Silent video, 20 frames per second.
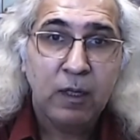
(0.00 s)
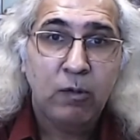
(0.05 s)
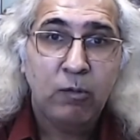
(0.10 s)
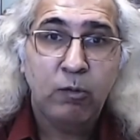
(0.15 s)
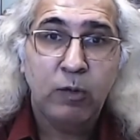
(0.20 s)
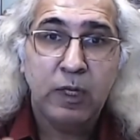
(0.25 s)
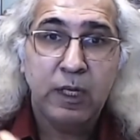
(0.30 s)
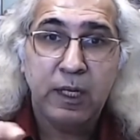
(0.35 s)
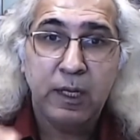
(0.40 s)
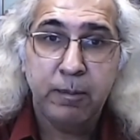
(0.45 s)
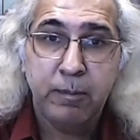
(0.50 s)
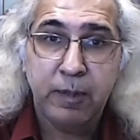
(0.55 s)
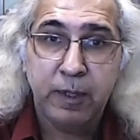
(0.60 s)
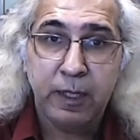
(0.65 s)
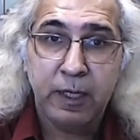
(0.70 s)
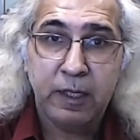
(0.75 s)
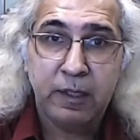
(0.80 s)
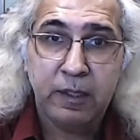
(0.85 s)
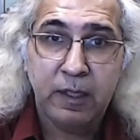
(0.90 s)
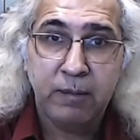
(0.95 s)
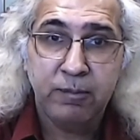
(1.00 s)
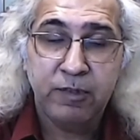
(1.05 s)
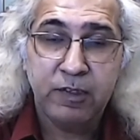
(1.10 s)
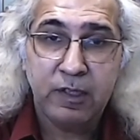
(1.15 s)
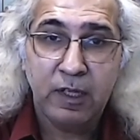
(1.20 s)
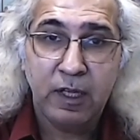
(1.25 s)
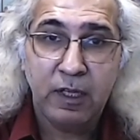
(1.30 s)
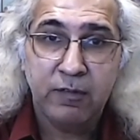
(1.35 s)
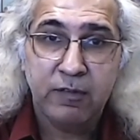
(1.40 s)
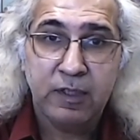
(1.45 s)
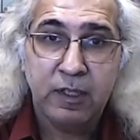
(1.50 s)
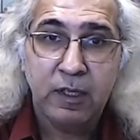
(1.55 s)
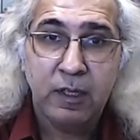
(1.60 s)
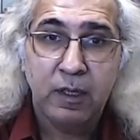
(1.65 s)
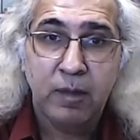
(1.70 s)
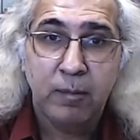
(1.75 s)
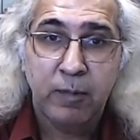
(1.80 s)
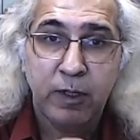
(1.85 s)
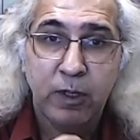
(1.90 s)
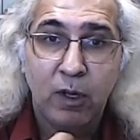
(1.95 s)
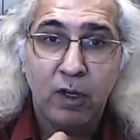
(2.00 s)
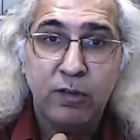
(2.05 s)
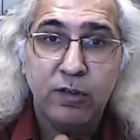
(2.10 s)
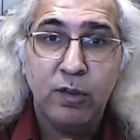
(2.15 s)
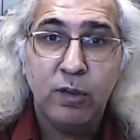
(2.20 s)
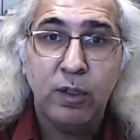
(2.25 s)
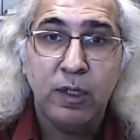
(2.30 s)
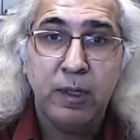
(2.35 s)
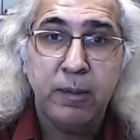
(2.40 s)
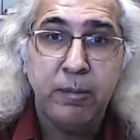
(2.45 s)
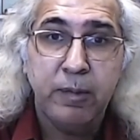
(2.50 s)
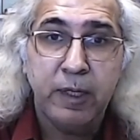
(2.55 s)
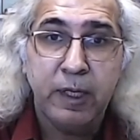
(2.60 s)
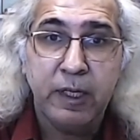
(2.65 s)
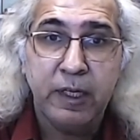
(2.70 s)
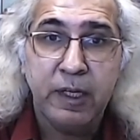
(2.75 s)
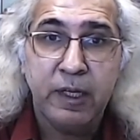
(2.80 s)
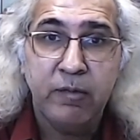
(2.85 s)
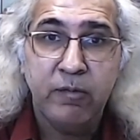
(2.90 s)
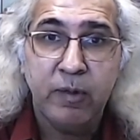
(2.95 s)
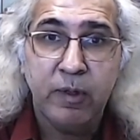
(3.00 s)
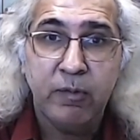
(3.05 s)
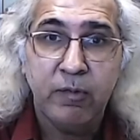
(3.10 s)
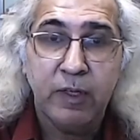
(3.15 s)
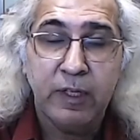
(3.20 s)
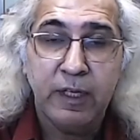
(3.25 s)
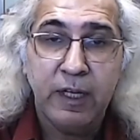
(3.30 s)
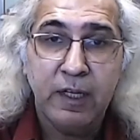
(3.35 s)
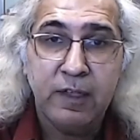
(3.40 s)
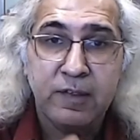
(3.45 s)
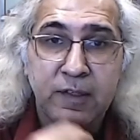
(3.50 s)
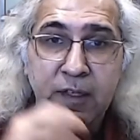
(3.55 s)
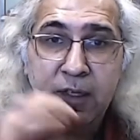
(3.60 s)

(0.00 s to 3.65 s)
will liberate themselves but also liberate everyone else.